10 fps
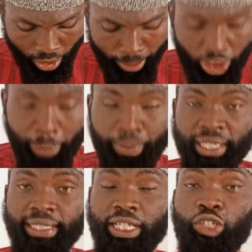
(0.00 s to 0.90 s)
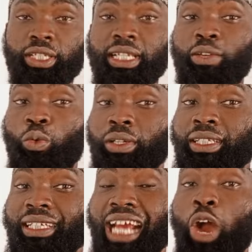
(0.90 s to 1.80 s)
Coming to the present tense, you see the
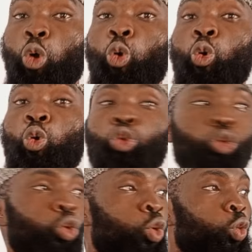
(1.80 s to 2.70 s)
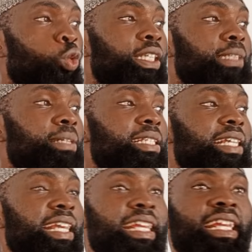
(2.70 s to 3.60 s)
word yaqulu, which
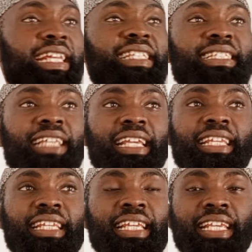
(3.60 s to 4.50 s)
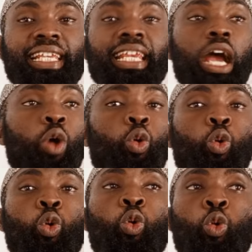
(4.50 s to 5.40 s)
means he is saying.
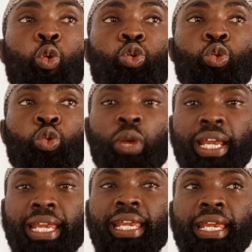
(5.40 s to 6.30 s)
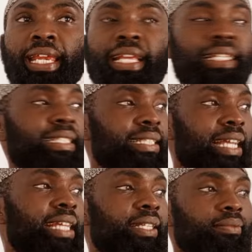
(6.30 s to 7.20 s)
Yaqulu, he is
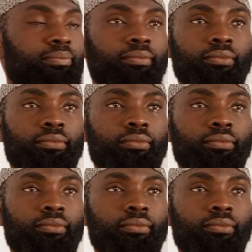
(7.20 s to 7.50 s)
saying.